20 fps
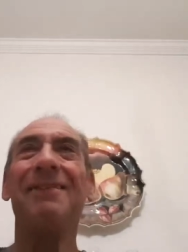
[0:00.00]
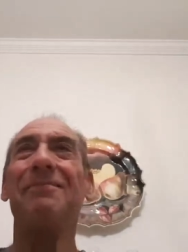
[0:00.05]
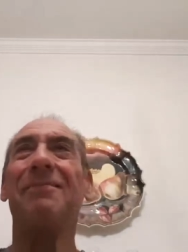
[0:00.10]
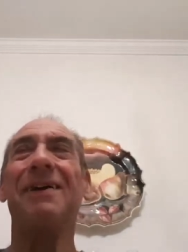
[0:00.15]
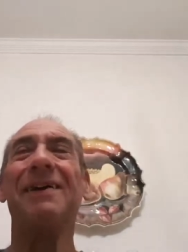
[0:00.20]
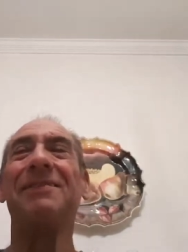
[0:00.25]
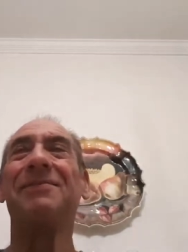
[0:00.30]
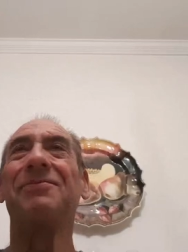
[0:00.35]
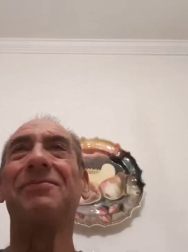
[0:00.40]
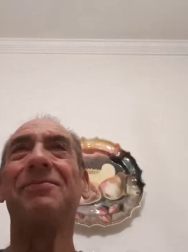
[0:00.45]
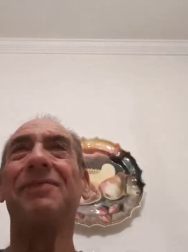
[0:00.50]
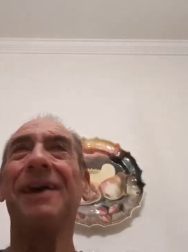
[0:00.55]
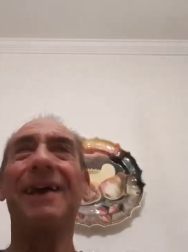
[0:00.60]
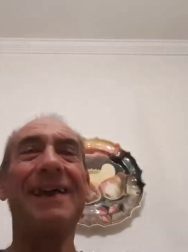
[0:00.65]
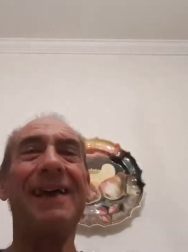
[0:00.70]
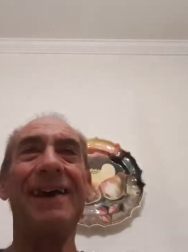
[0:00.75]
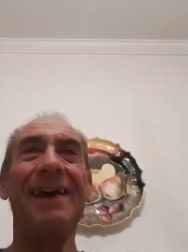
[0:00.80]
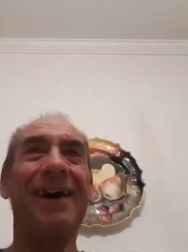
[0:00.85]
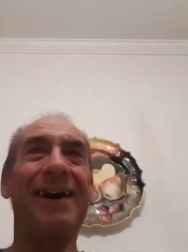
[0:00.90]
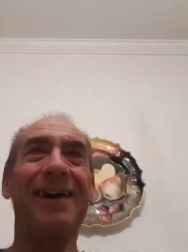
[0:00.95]
But
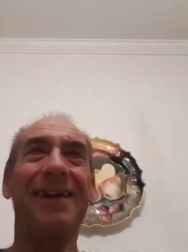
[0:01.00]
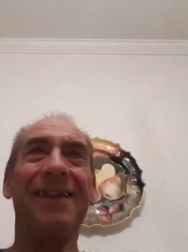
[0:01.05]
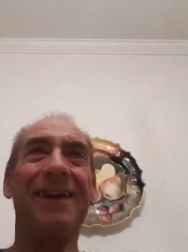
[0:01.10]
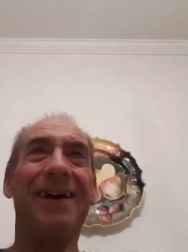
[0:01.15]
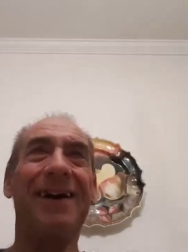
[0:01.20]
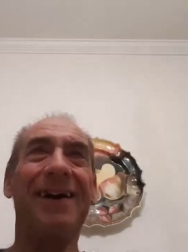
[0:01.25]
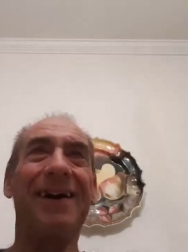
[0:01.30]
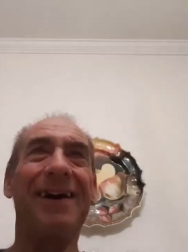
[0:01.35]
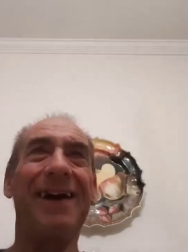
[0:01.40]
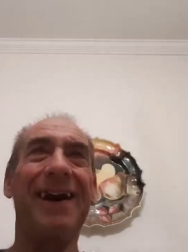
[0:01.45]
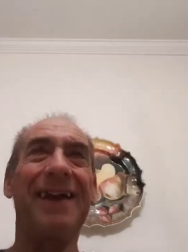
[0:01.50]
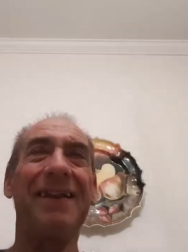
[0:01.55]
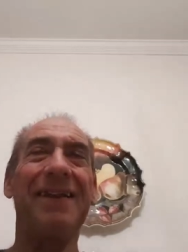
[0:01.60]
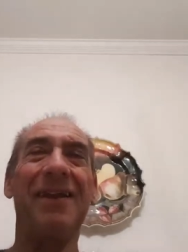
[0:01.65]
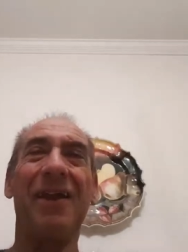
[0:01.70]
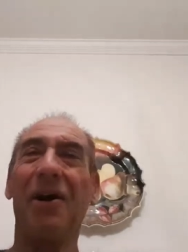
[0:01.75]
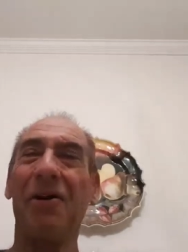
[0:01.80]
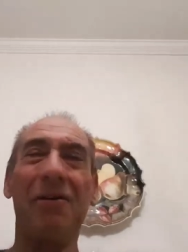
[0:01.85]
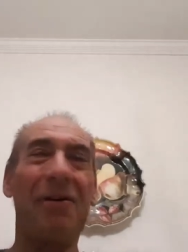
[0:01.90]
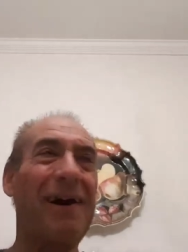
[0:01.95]
really, I had
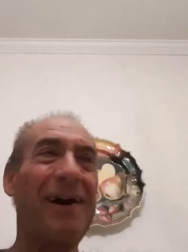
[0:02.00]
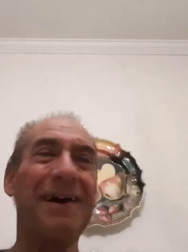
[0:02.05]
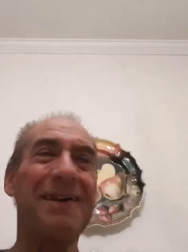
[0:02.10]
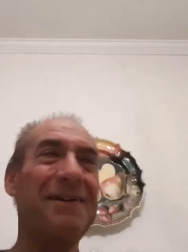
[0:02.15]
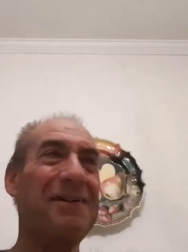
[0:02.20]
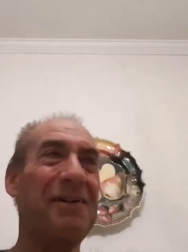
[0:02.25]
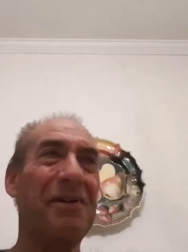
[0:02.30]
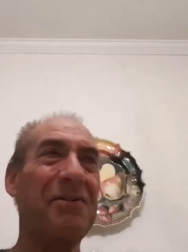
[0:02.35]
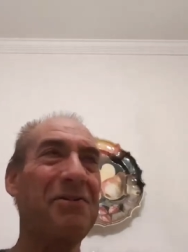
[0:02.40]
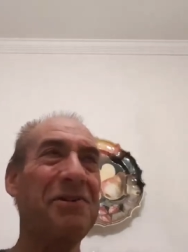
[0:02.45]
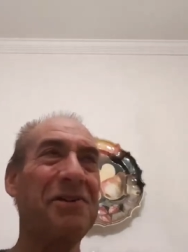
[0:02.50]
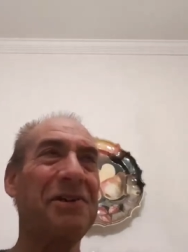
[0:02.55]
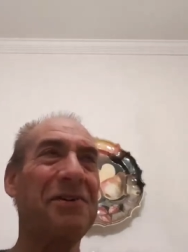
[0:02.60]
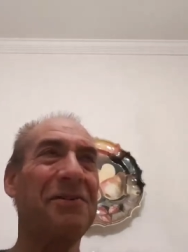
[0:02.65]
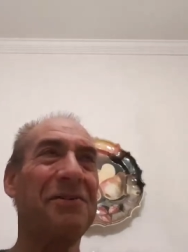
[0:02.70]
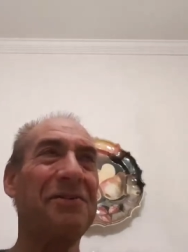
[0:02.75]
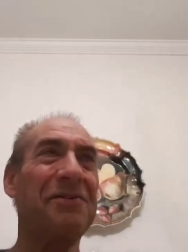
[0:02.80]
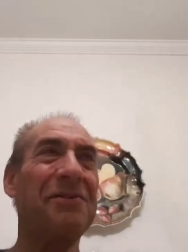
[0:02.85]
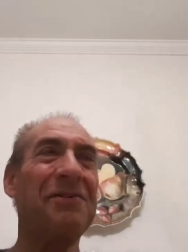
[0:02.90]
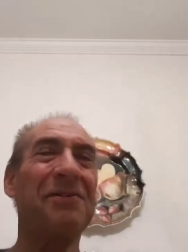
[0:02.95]
no
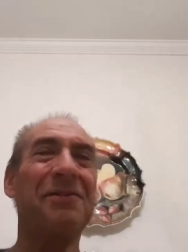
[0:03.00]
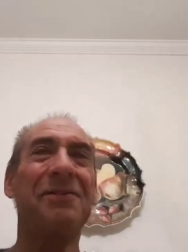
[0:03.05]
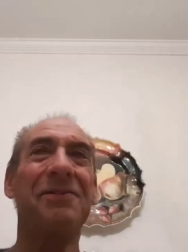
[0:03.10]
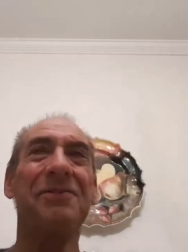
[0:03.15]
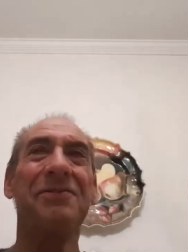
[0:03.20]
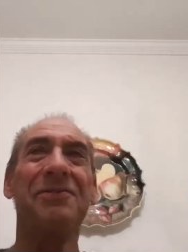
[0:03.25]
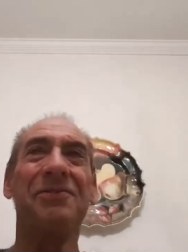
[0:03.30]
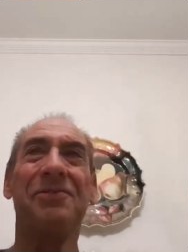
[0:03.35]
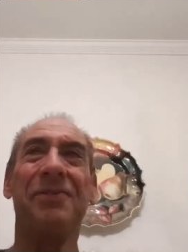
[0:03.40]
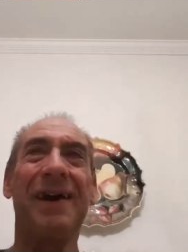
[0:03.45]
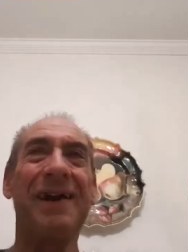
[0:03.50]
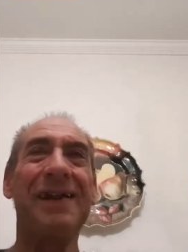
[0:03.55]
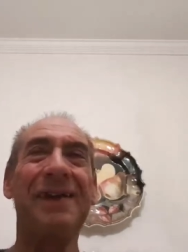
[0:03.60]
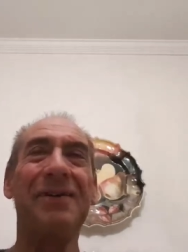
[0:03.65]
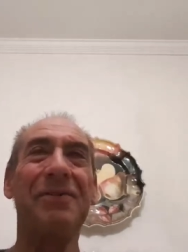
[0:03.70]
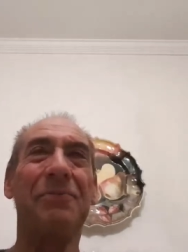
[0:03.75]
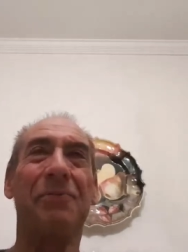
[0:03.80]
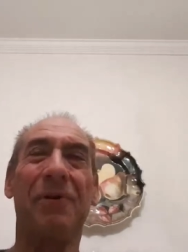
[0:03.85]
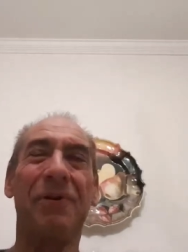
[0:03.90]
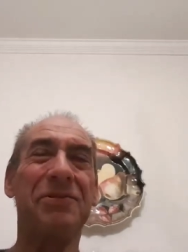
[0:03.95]
ideological
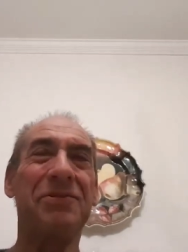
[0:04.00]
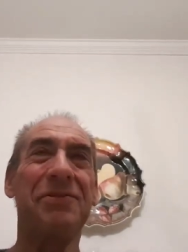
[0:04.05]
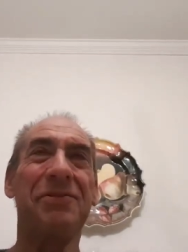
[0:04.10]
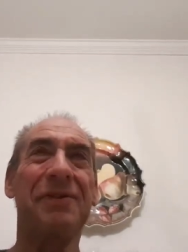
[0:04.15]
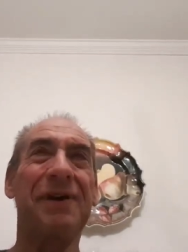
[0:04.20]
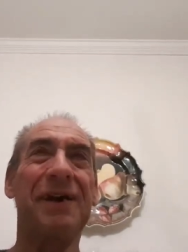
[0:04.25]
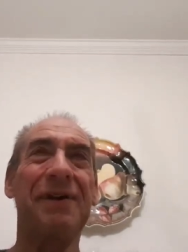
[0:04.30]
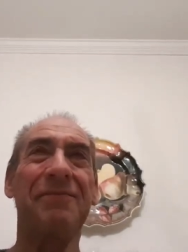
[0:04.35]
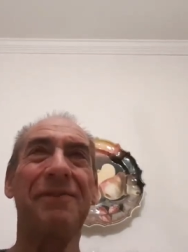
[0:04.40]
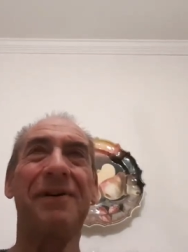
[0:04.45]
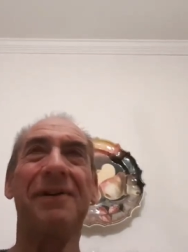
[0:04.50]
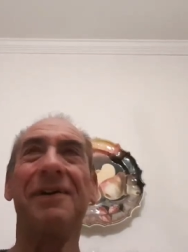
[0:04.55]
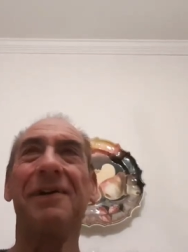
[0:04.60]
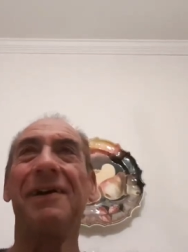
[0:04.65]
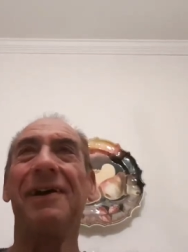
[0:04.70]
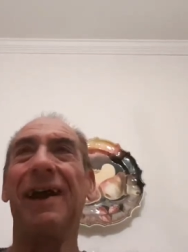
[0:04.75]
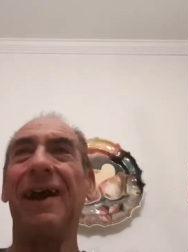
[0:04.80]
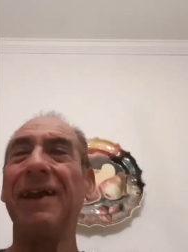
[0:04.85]
training whatsoever.